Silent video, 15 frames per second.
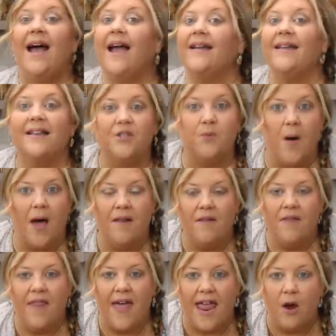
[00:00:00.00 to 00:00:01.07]
And guess what?
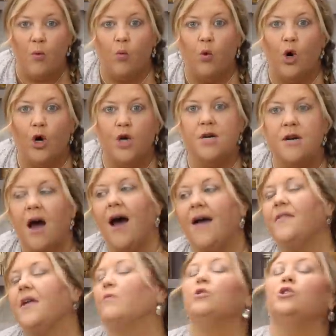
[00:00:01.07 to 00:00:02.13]
They were
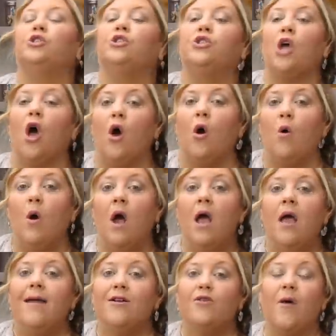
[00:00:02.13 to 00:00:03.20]
not. They were so
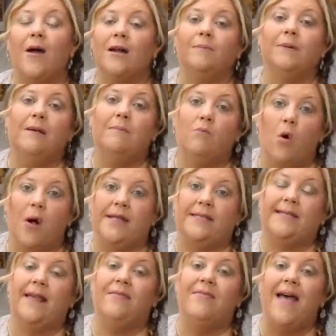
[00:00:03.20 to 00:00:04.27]
incredibly
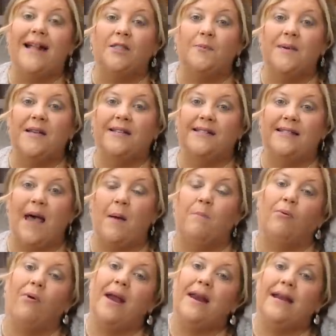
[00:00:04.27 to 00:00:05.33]
moist. And that's because that
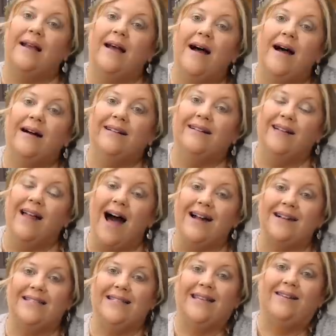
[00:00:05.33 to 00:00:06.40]
breading
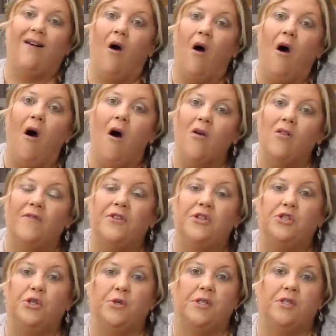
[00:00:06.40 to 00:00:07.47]
locks in all of the
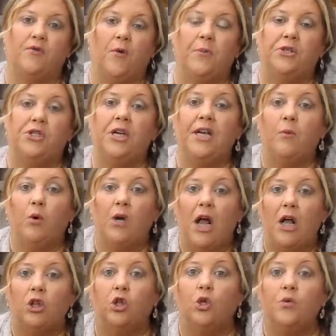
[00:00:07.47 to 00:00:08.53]
juices from the chicken. We're
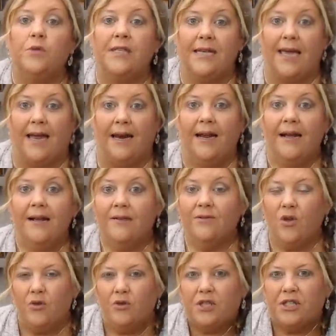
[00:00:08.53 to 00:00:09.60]
not losing it.
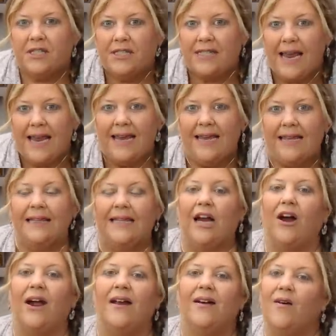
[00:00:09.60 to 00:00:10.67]
So they're just staying in
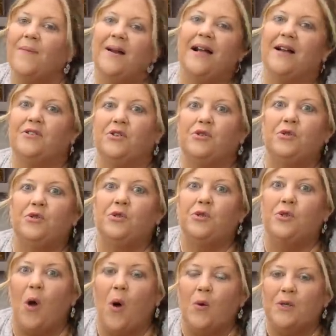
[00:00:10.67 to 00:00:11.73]
there. And oh my gosh, it's
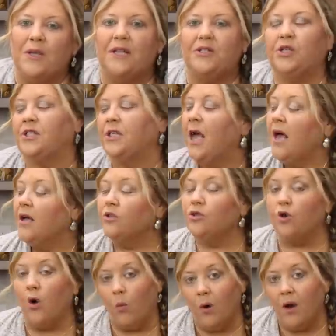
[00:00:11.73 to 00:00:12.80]
so delicious.
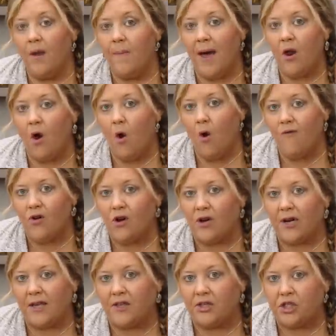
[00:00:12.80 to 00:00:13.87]
So don't worry about
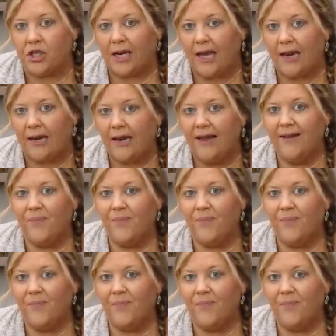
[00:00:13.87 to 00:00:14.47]
overcooking the chicken.